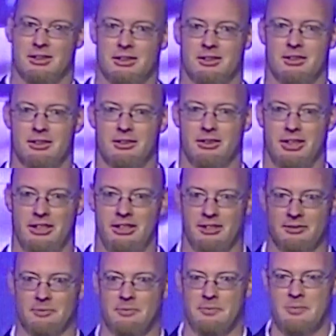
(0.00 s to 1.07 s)
Right?
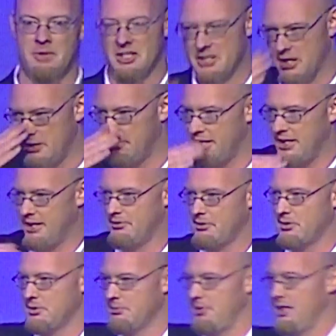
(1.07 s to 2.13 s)
Has anybody ever
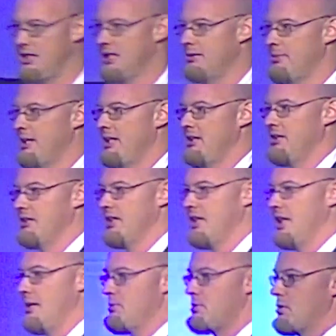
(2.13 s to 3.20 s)
met anybody on that
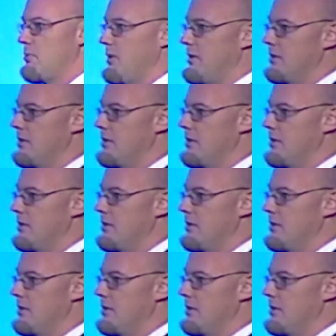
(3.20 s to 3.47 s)
hamster wheel?